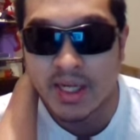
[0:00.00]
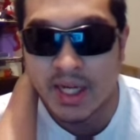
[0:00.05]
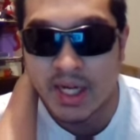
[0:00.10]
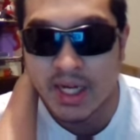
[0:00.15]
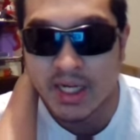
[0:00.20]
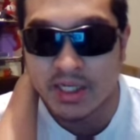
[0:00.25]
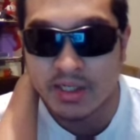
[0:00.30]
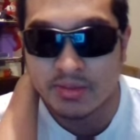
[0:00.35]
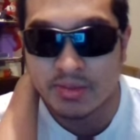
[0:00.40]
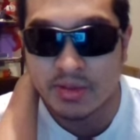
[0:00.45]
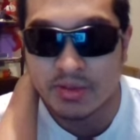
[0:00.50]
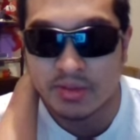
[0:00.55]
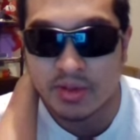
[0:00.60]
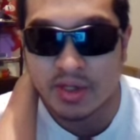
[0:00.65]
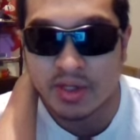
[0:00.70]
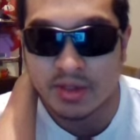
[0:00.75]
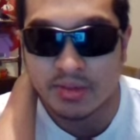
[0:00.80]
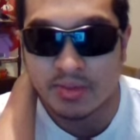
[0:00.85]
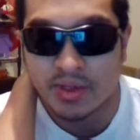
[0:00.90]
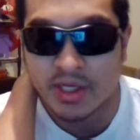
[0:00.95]
I could be
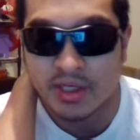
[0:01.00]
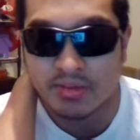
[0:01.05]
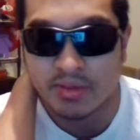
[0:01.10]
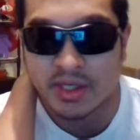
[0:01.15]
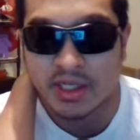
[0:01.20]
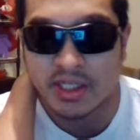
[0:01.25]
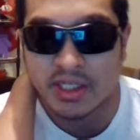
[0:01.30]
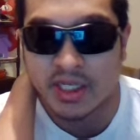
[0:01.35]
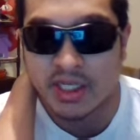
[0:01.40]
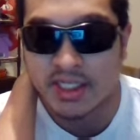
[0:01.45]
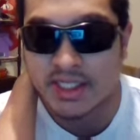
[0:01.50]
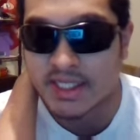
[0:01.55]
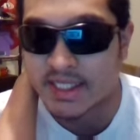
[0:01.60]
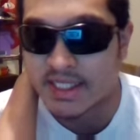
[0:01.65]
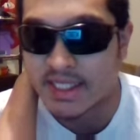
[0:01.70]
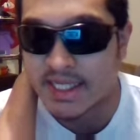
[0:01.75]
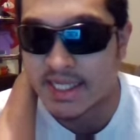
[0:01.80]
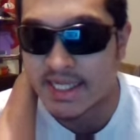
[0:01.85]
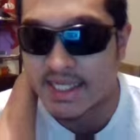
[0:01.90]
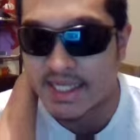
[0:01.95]
wrong in many, many
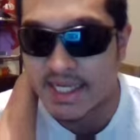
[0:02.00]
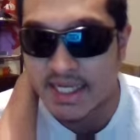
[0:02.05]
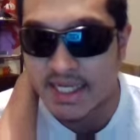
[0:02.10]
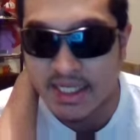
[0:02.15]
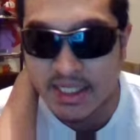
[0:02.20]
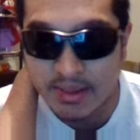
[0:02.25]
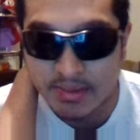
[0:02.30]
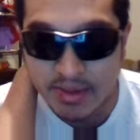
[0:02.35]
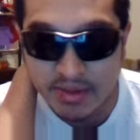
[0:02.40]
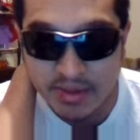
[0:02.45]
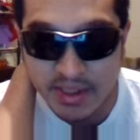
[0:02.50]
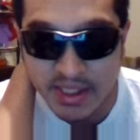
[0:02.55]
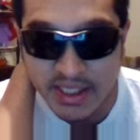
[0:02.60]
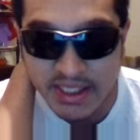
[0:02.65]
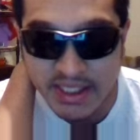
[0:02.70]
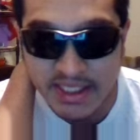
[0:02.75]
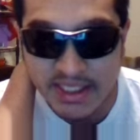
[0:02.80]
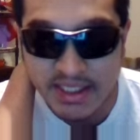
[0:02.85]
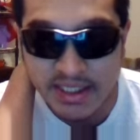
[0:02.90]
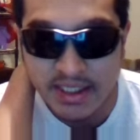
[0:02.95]
cases, and I could be wrong
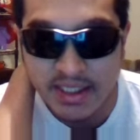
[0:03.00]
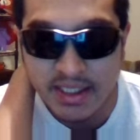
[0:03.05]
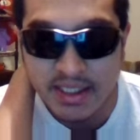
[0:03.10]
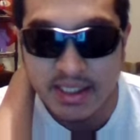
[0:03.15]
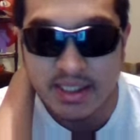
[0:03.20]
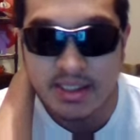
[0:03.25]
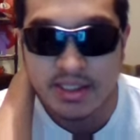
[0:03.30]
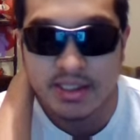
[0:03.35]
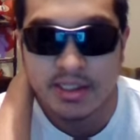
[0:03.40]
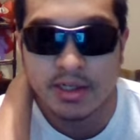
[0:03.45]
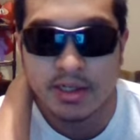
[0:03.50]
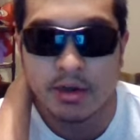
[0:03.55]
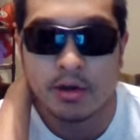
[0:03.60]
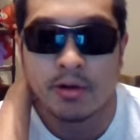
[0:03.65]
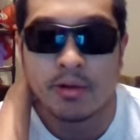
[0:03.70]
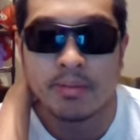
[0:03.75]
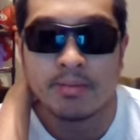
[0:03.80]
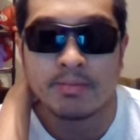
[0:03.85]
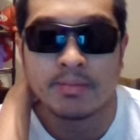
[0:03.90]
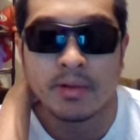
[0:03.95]
here.
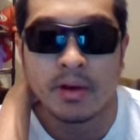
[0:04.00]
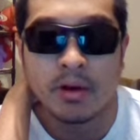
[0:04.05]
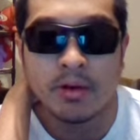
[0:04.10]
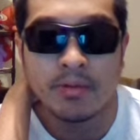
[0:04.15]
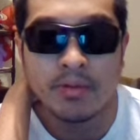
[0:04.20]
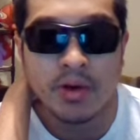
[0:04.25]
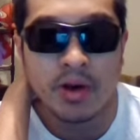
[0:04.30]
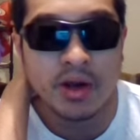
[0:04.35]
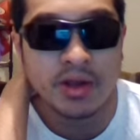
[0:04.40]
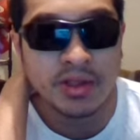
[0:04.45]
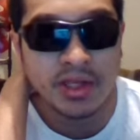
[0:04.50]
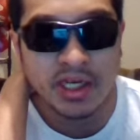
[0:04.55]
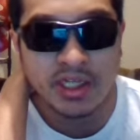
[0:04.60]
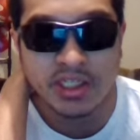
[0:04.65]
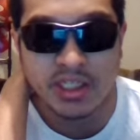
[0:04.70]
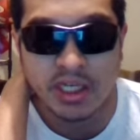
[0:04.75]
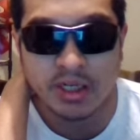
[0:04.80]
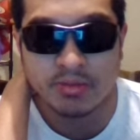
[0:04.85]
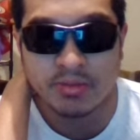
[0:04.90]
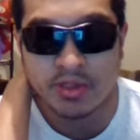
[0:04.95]
So, overall,
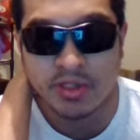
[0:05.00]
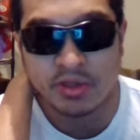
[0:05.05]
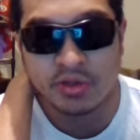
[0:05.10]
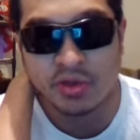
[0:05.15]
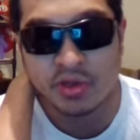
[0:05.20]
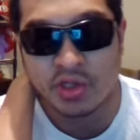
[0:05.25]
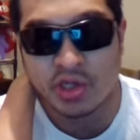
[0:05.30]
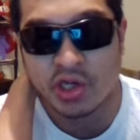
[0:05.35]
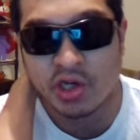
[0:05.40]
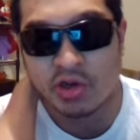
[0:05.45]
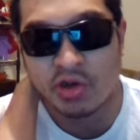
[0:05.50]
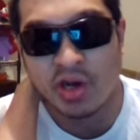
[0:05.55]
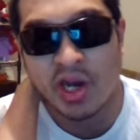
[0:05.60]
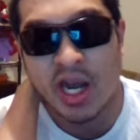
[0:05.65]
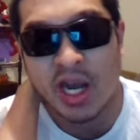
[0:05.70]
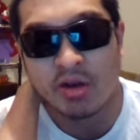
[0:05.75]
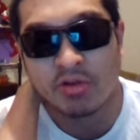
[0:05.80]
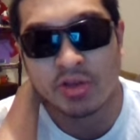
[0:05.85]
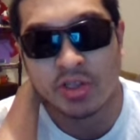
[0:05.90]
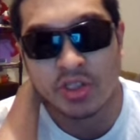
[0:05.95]
nice episode, you know.
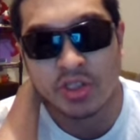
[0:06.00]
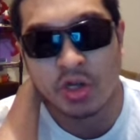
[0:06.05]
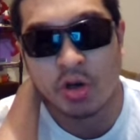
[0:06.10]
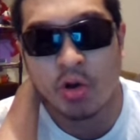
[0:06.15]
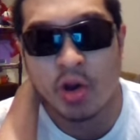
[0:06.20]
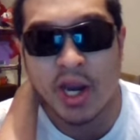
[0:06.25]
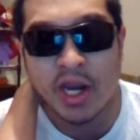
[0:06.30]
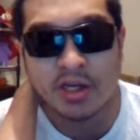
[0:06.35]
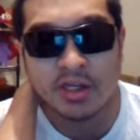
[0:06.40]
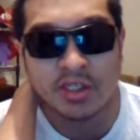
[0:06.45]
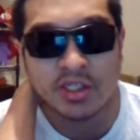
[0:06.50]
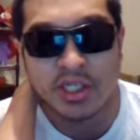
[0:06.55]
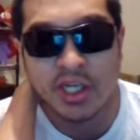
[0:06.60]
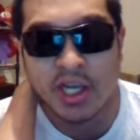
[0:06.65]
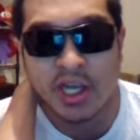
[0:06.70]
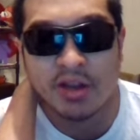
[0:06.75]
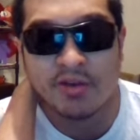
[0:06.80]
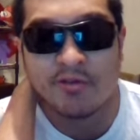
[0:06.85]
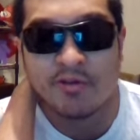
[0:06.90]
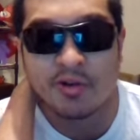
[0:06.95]
I was so
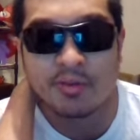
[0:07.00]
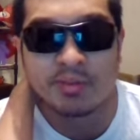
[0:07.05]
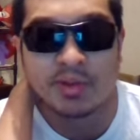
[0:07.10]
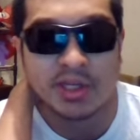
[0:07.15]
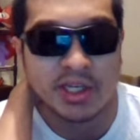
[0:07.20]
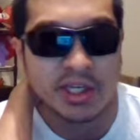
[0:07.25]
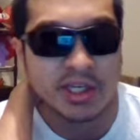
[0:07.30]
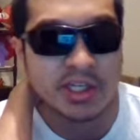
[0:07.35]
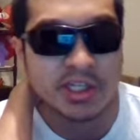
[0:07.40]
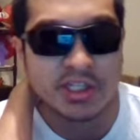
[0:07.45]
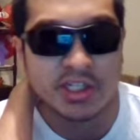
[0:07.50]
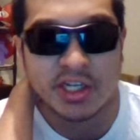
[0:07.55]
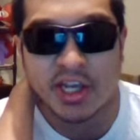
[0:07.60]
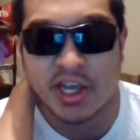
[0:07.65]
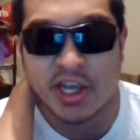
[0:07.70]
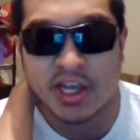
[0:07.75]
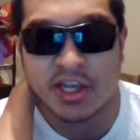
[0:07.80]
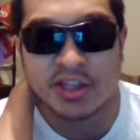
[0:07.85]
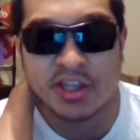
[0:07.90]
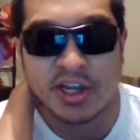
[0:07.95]
entertained from beginning to
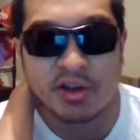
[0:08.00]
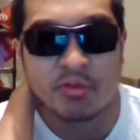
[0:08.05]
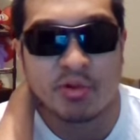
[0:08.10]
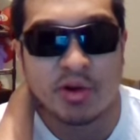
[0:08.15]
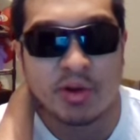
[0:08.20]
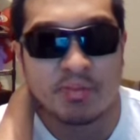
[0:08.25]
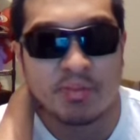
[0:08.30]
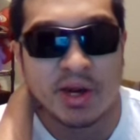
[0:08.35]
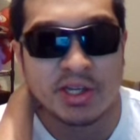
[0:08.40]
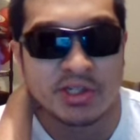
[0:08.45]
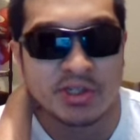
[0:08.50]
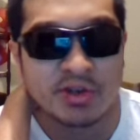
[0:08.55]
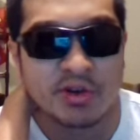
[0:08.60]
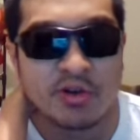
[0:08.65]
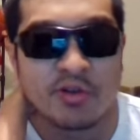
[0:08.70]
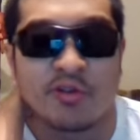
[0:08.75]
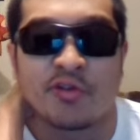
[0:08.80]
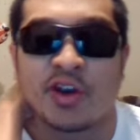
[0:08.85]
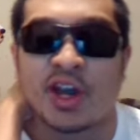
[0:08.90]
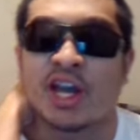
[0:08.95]
end. I went by
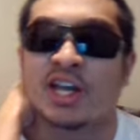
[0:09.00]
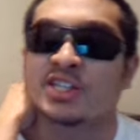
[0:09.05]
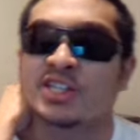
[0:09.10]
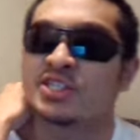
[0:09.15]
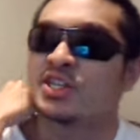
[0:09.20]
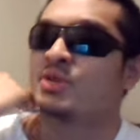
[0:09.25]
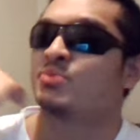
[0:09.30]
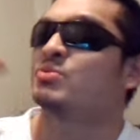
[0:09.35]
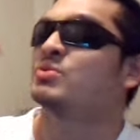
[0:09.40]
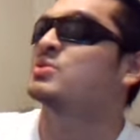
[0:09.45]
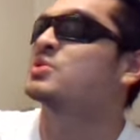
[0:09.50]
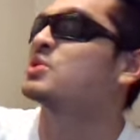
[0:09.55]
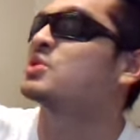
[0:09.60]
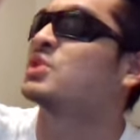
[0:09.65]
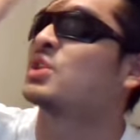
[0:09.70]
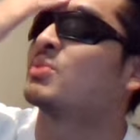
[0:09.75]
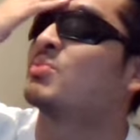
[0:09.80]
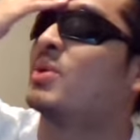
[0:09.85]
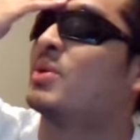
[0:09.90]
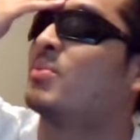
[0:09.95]
so fast, and I just
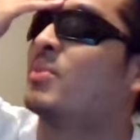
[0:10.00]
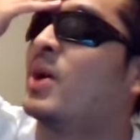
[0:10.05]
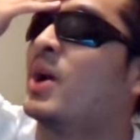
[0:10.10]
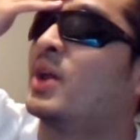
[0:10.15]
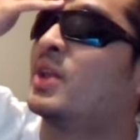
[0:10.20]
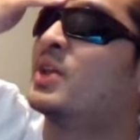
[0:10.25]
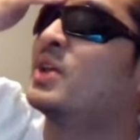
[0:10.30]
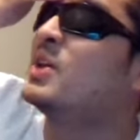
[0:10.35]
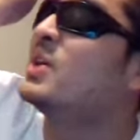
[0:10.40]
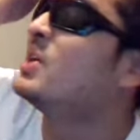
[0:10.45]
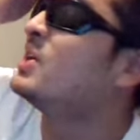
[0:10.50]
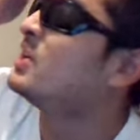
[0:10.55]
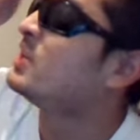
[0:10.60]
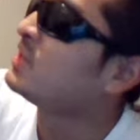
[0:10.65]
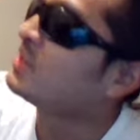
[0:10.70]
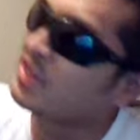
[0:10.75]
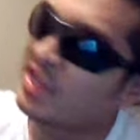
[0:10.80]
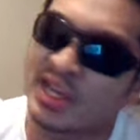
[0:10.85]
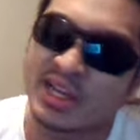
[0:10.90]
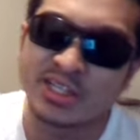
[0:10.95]
think about my
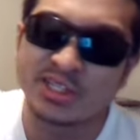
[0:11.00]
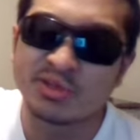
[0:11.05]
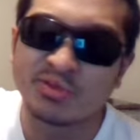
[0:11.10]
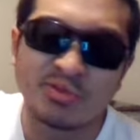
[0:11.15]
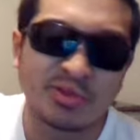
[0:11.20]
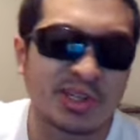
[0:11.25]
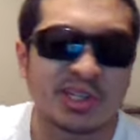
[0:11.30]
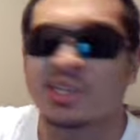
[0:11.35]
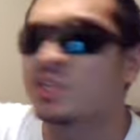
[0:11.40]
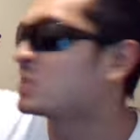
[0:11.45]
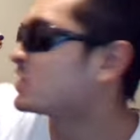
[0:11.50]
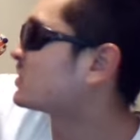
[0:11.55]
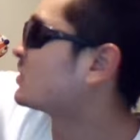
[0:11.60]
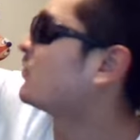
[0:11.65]
next week is